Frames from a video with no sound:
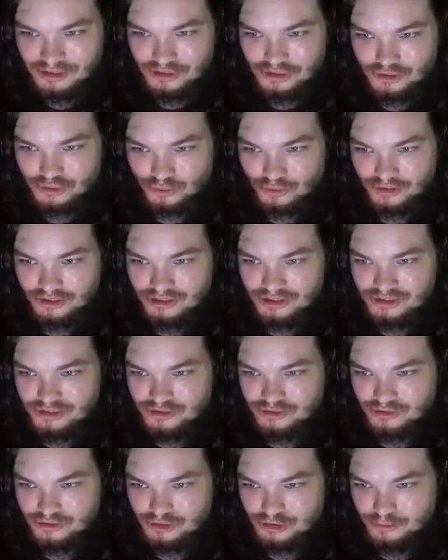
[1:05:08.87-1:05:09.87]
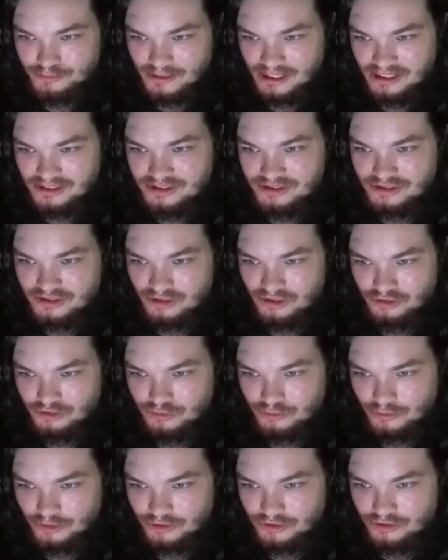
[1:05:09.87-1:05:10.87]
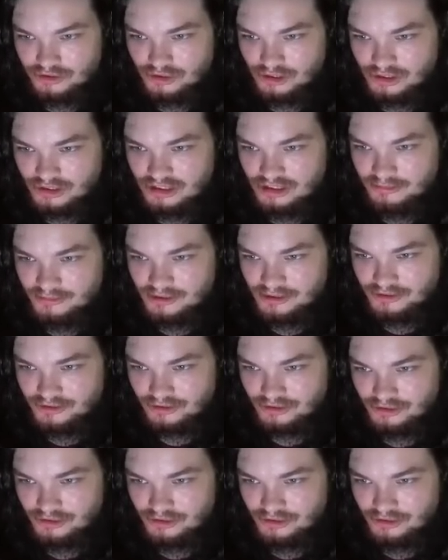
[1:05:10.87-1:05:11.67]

Join this space on Twitter talking about the